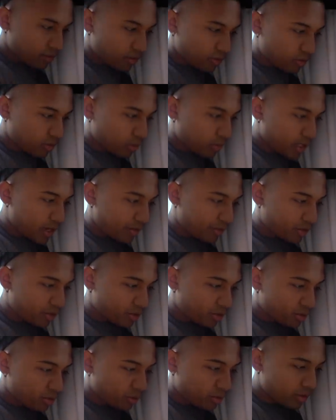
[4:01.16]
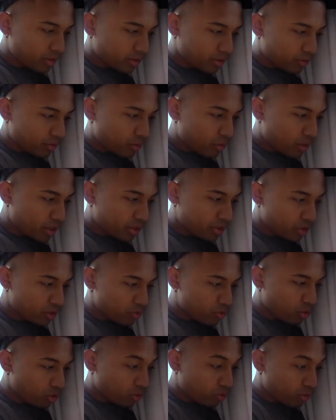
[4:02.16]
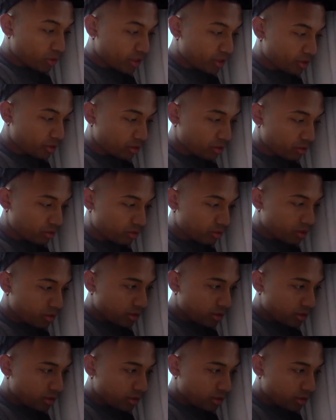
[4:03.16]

So what we have to do is, if we want to show more window